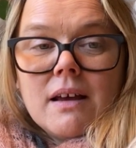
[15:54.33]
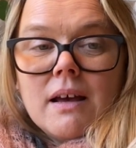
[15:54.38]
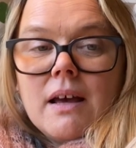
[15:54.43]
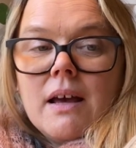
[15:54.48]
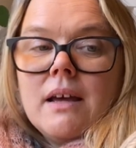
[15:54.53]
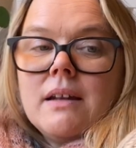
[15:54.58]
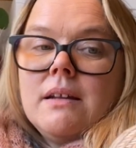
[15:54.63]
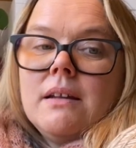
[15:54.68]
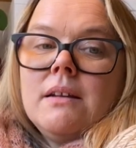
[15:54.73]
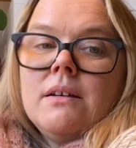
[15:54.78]

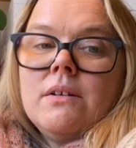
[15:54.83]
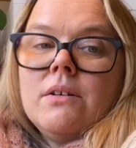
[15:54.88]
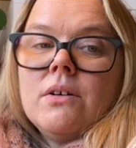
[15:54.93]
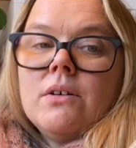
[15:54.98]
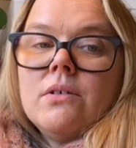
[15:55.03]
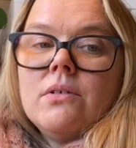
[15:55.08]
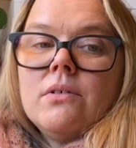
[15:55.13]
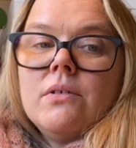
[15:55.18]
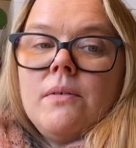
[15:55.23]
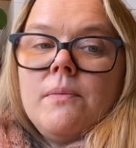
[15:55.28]
I didn't
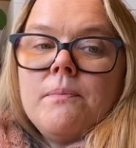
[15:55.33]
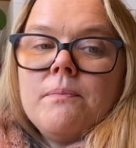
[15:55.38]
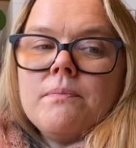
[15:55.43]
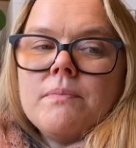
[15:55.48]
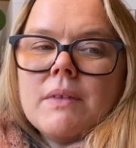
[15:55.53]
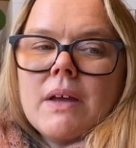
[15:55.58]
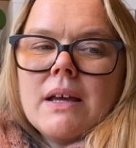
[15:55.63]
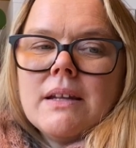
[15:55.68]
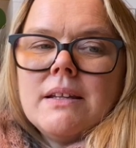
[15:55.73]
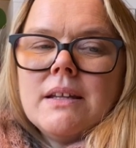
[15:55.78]

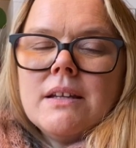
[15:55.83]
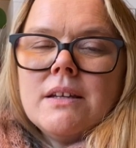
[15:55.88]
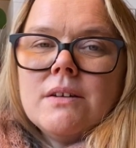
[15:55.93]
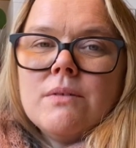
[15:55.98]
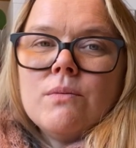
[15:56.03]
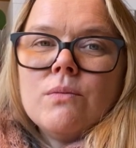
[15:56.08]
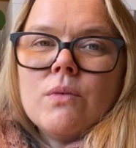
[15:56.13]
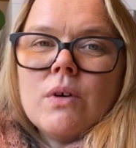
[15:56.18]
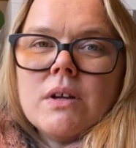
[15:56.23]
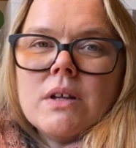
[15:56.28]

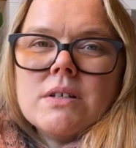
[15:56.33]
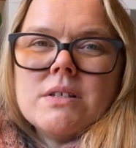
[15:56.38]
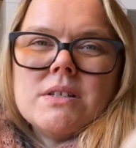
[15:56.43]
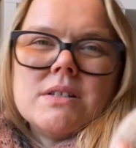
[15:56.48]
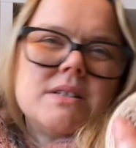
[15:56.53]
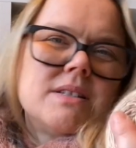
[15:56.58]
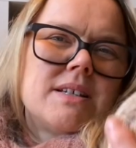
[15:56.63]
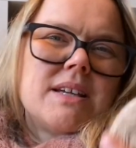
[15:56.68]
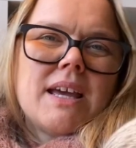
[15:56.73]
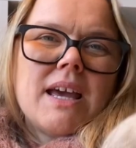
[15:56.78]
want to
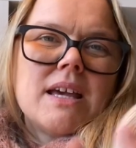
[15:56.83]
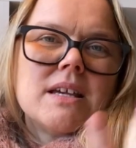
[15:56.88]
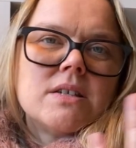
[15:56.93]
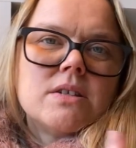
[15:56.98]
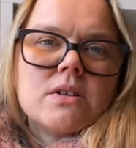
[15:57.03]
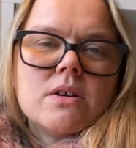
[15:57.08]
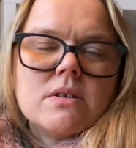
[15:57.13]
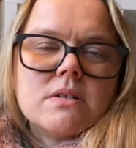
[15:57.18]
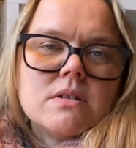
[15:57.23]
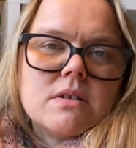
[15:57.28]
just cast
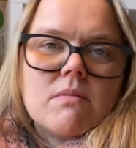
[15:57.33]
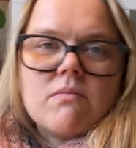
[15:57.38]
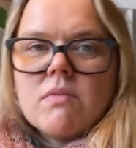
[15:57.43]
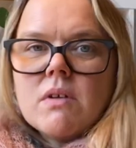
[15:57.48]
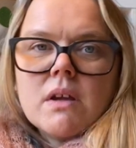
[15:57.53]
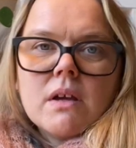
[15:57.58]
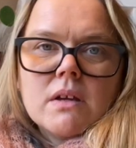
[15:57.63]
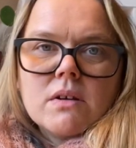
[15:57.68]
on something